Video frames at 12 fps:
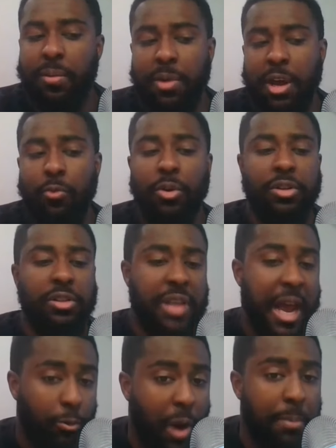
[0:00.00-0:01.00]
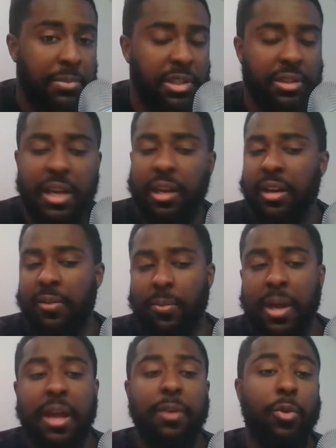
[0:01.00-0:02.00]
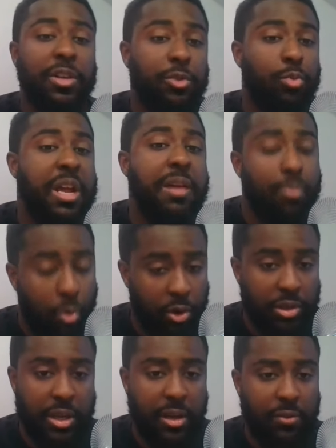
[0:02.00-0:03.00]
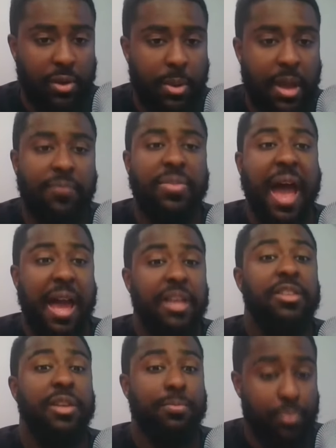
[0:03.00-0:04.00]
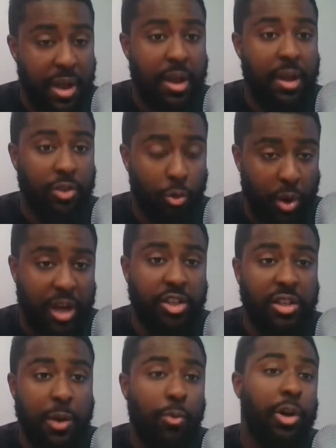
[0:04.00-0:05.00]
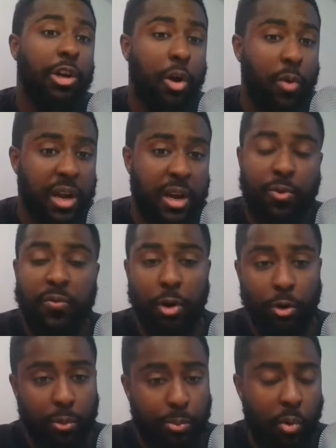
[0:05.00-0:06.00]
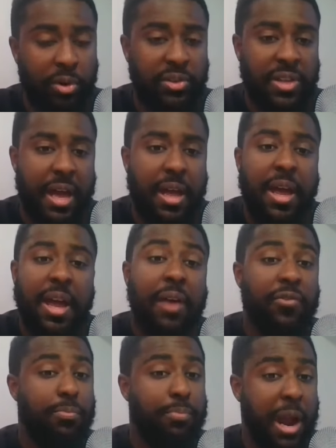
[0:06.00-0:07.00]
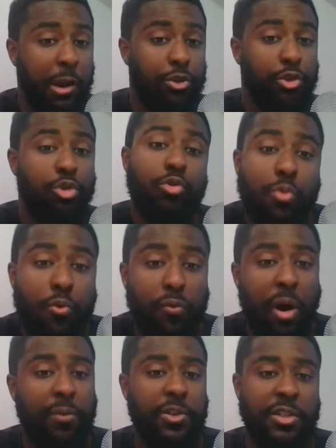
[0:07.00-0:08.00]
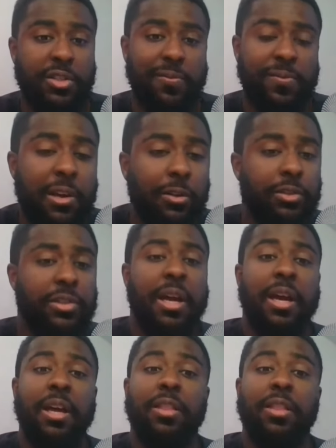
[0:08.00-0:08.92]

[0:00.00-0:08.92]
him? What does Zach Robinson think of him? And what does Raheem Morris think of him? If that is a direction they want to go in. And we've heard reports that if the Bears do move off Justin Fields,